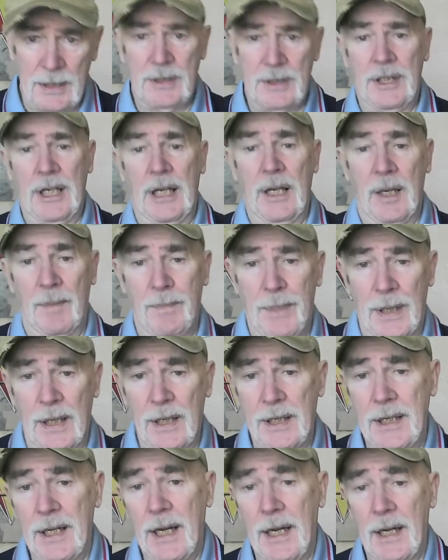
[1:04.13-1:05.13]
de La
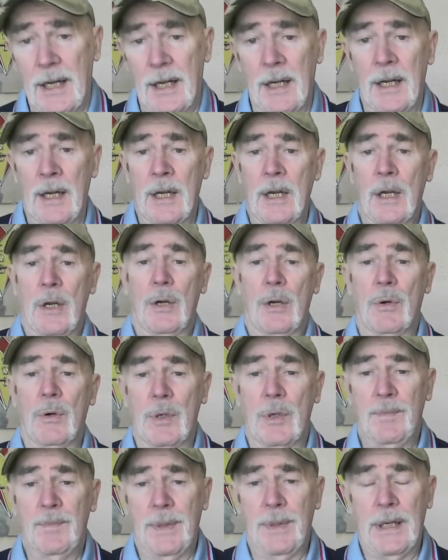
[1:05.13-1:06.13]
Billiere, who
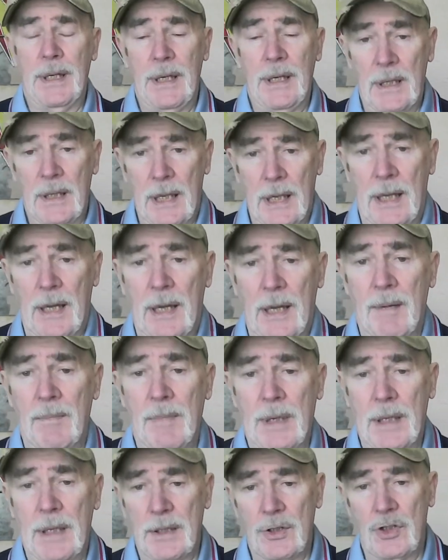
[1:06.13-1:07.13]
had been
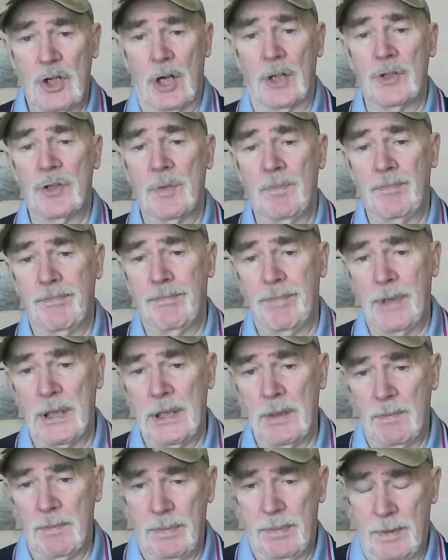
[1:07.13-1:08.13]
in charge of
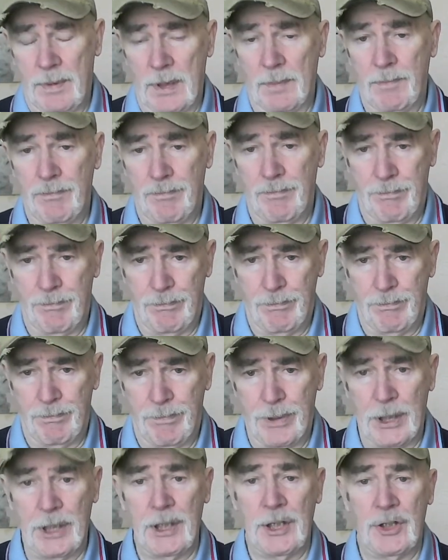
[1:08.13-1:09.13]
the
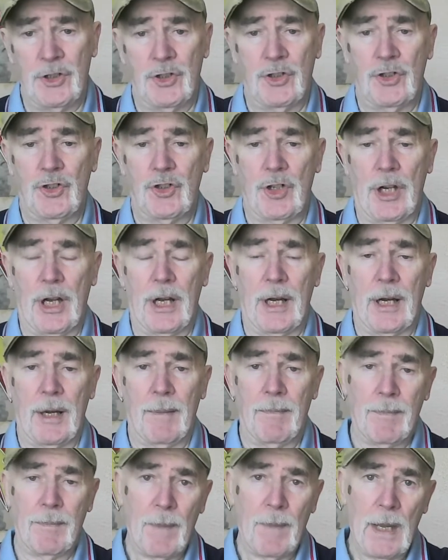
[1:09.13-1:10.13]
British
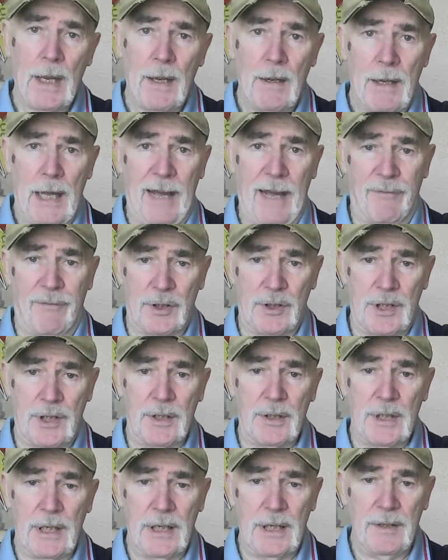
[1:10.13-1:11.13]
effort
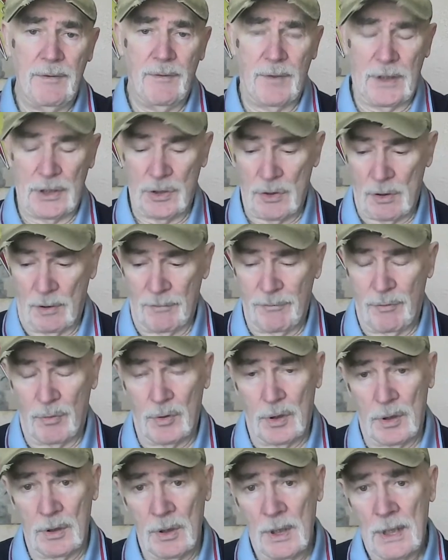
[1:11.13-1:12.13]
in the First Gulf
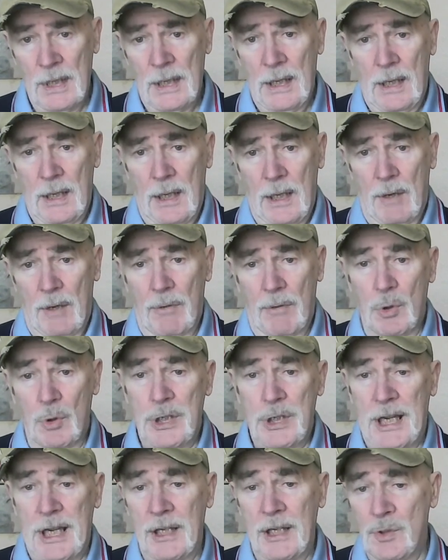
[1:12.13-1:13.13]
War, wrote
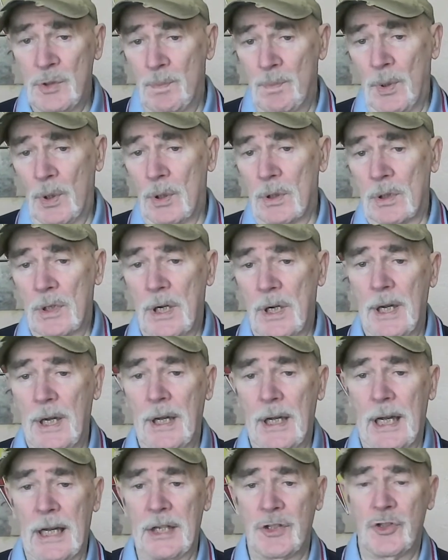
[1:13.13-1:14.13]
his book,
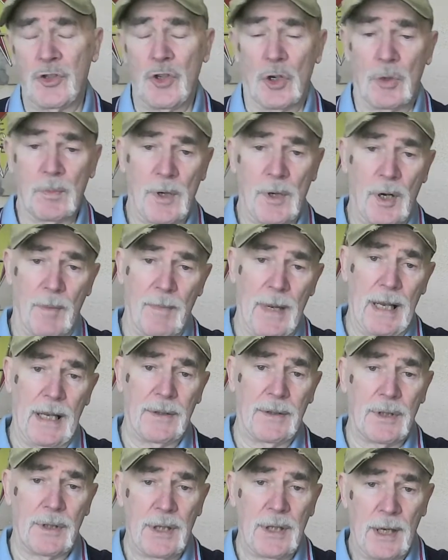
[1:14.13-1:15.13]
Storm
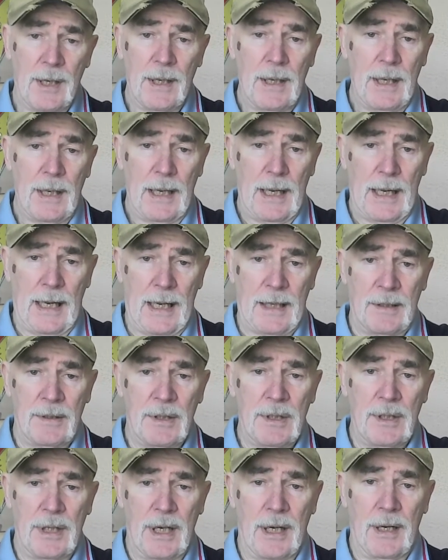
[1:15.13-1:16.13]
Command,
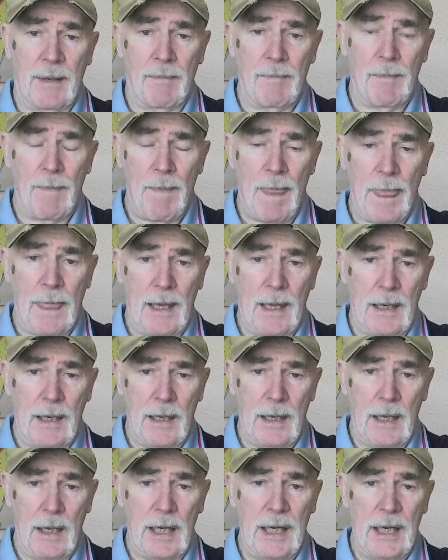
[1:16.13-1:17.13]
and
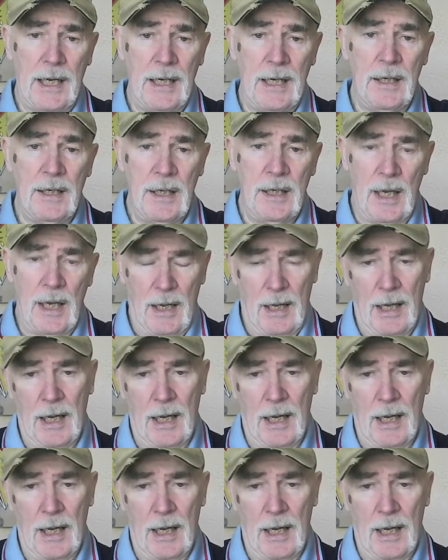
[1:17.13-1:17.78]
he